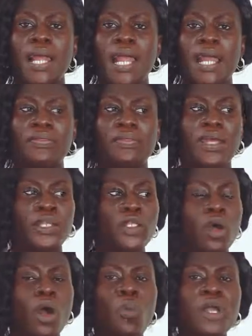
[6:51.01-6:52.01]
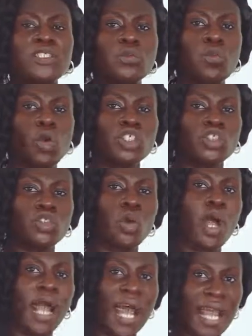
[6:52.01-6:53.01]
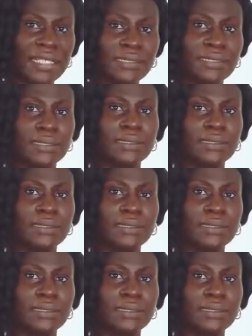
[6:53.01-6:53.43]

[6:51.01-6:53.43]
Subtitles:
And then you always wash your hand